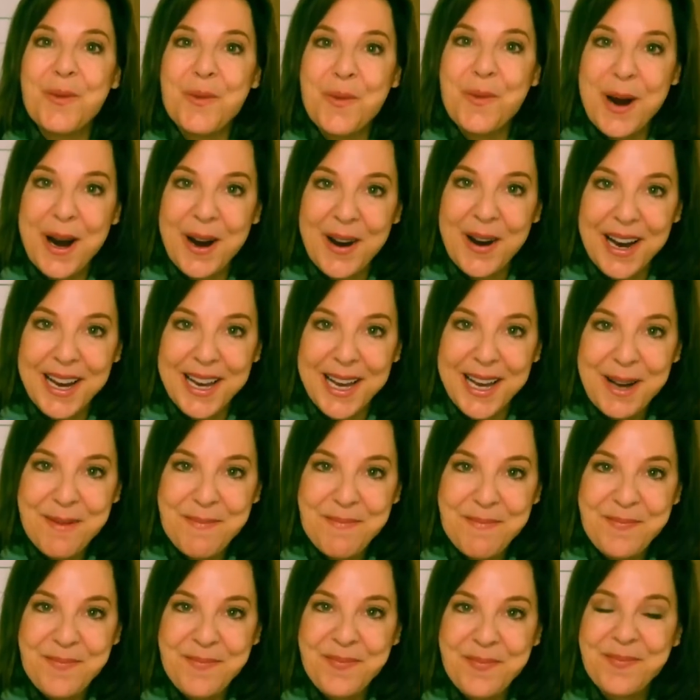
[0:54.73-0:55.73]
where I
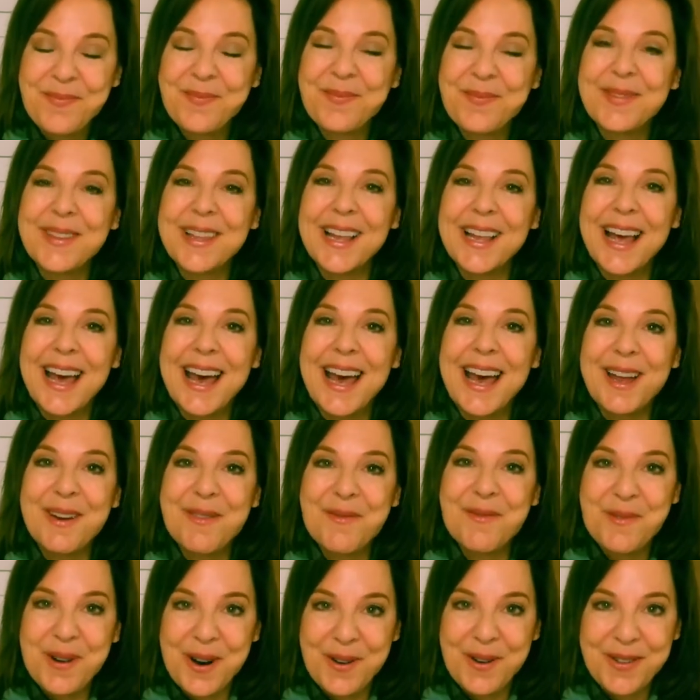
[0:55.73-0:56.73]
am
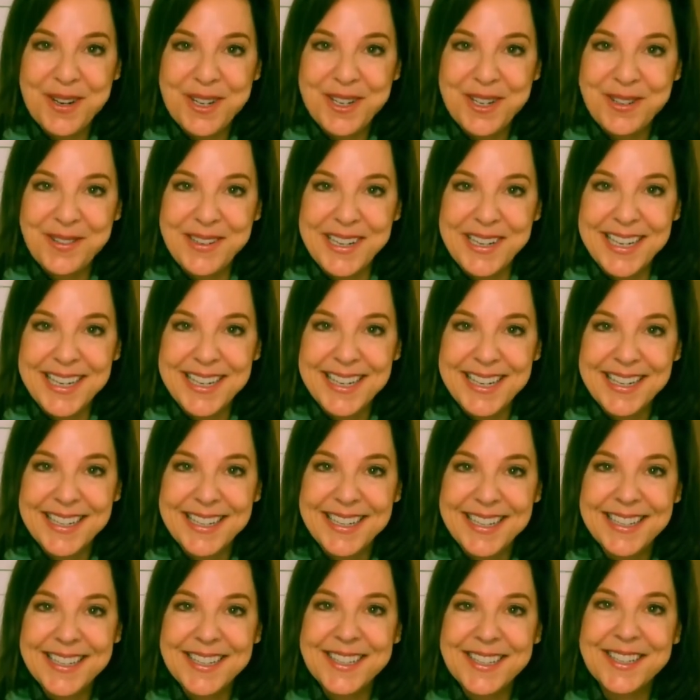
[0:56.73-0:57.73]
and what we're doing.
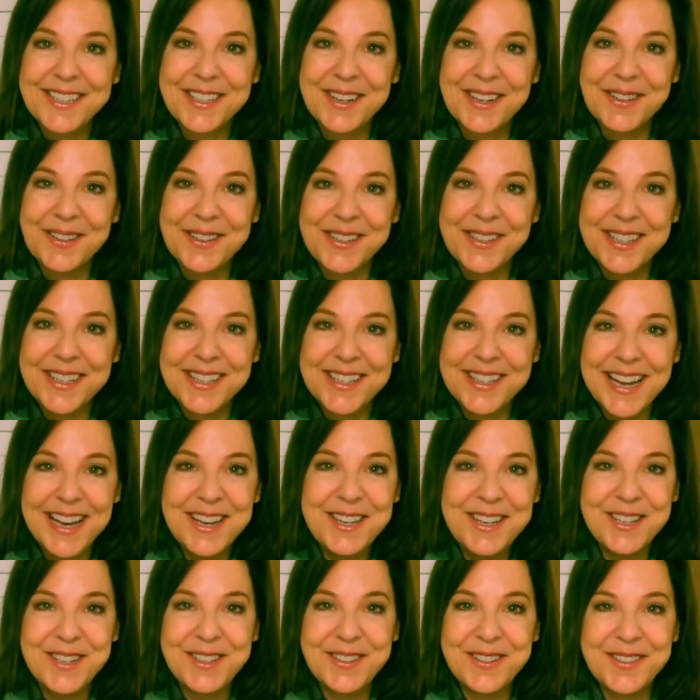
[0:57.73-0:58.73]
So stay
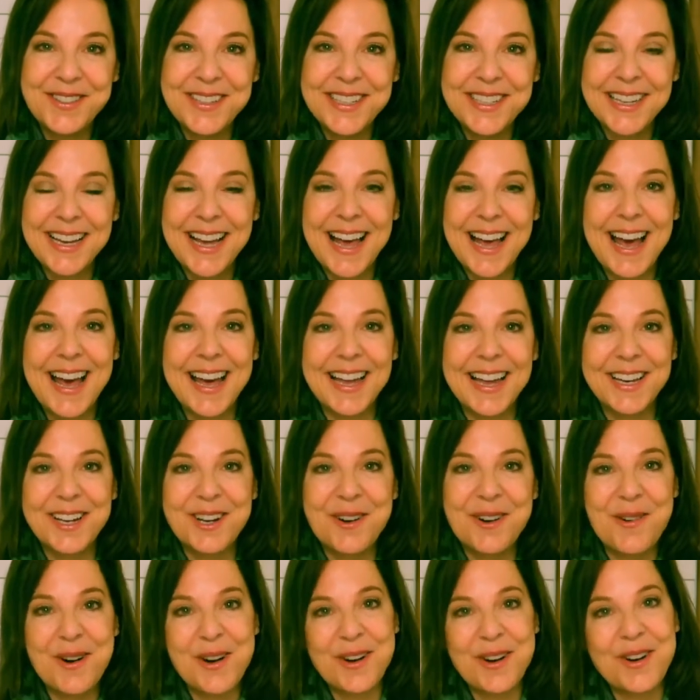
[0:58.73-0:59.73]
tuned and
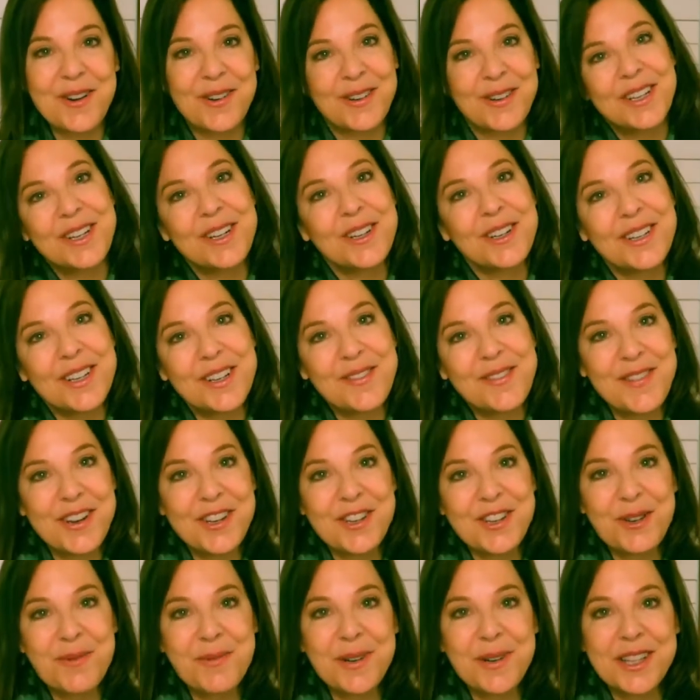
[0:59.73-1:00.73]
go on our little
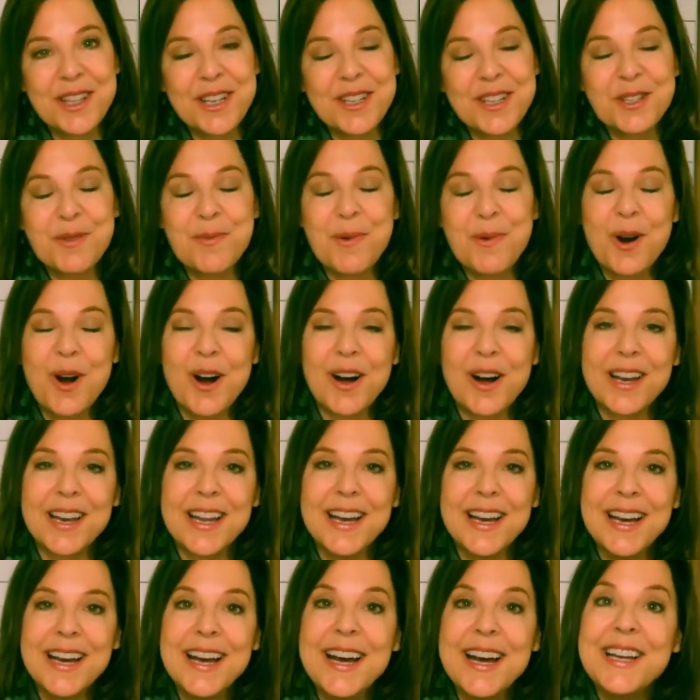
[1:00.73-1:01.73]
adventure with us. We're on
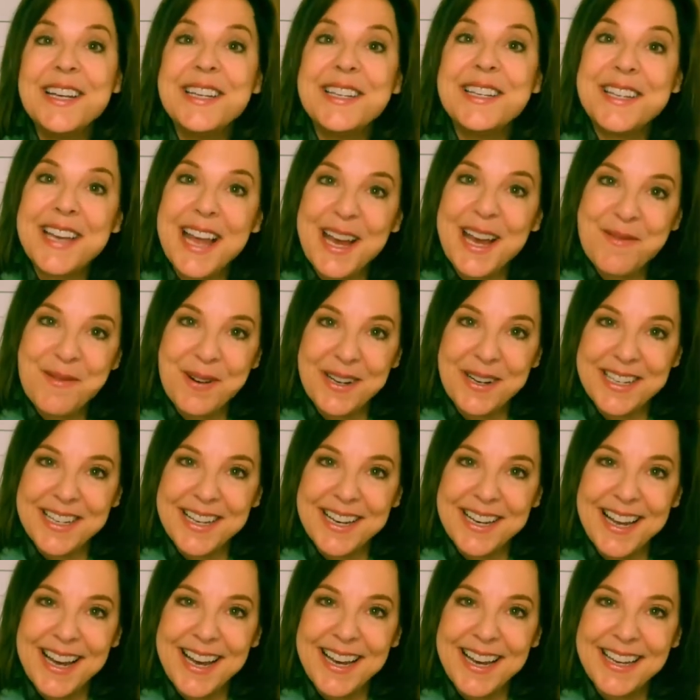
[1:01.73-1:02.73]
day one
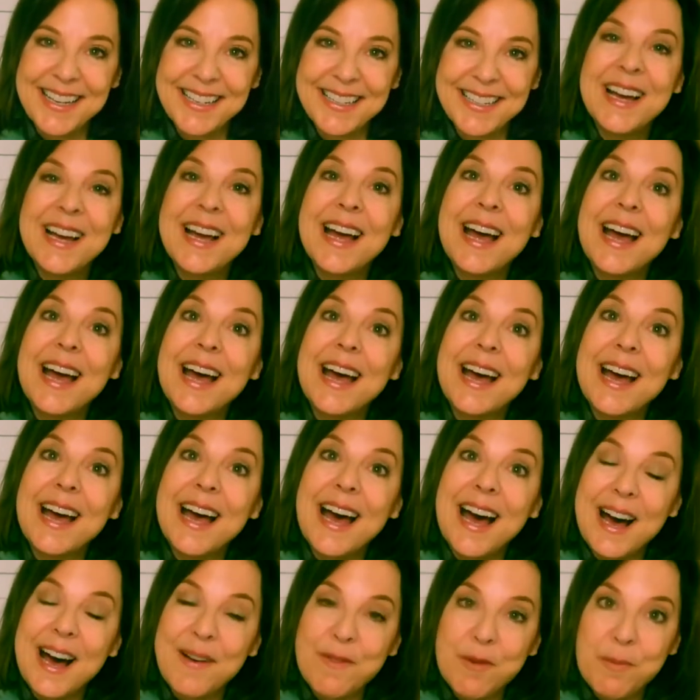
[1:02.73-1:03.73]
today.
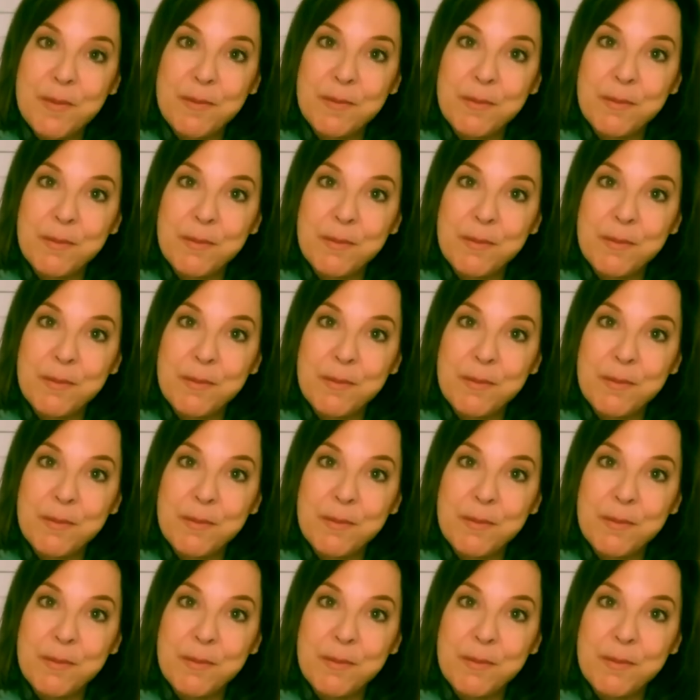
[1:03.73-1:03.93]
Have a